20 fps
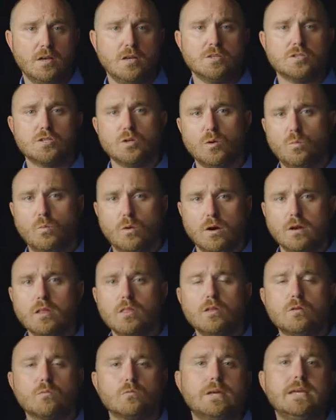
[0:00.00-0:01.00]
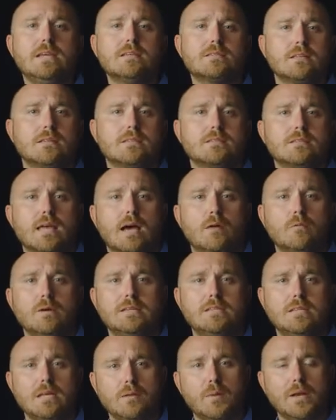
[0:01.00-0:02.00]
So one of the reasons that we
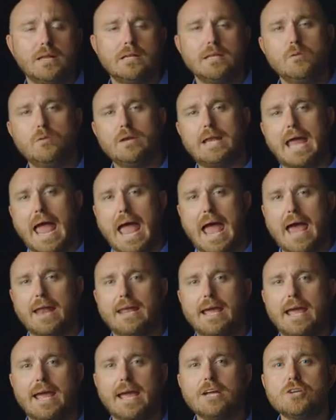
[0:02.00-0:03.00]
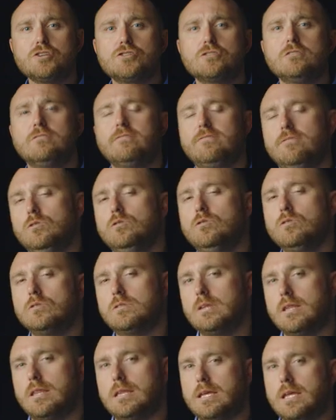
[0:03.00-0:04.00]
typically would add extra fuel
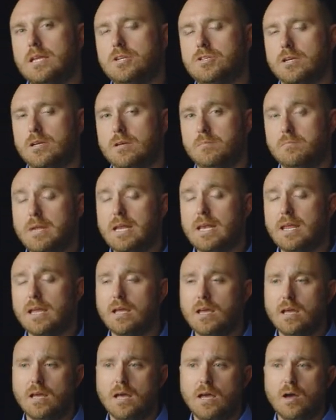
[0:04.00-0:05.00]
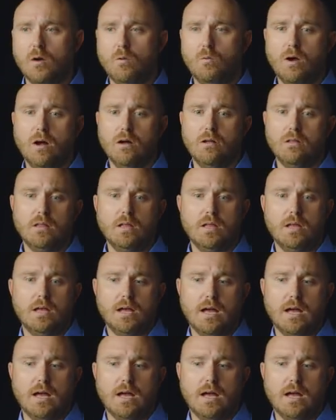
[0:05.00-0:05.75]
to the engine, meaning, well,